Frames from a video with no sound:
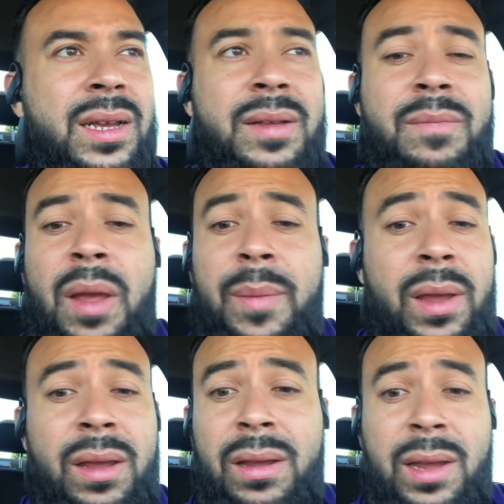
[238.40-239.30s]

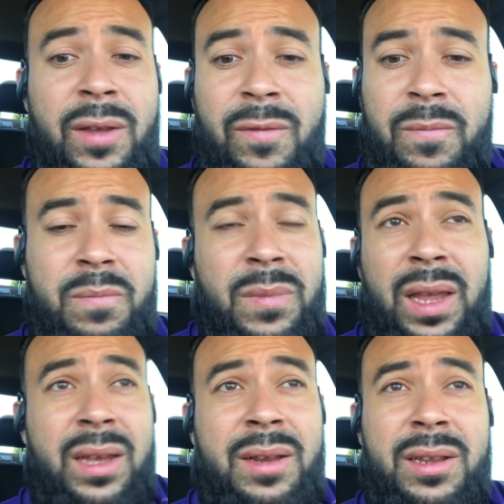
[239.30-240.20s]
maybe he
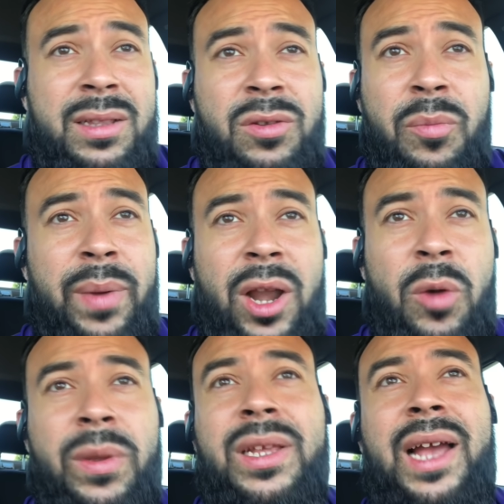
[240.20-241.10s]
can do better
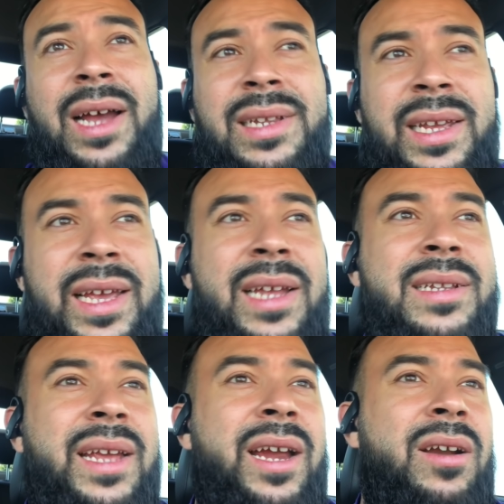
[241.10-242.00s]
with the guys that he has
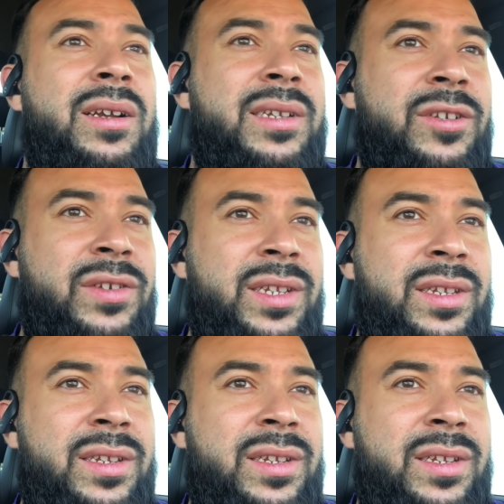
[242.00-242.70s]
there. It's interesting to